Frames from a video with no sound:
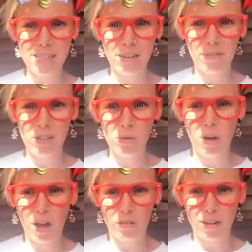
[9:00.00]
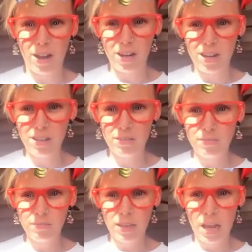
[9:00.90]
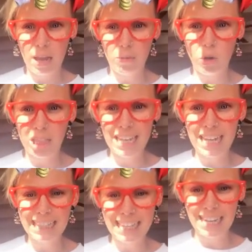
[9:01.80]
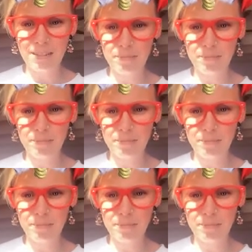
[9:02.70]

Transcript: if you do Adriana, I'm contenta.